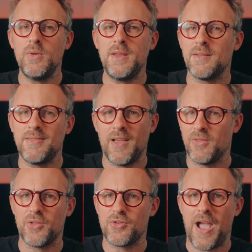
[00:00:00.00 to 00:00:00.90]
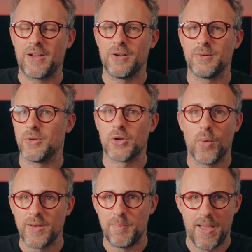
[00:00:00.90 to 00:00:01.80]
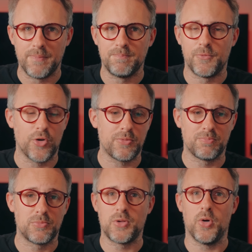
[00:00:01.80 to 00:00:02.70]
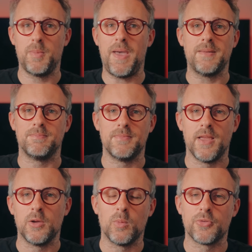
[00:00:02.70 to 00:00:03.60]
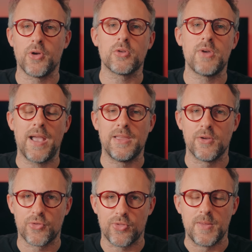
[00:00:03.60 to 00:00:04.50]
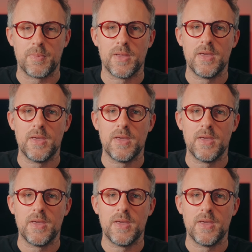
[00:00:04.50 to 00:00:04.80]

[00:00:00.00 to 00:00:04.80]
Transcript: need to tell the tracker you're going to bed. Just go to bed and it will start tracking your sleep.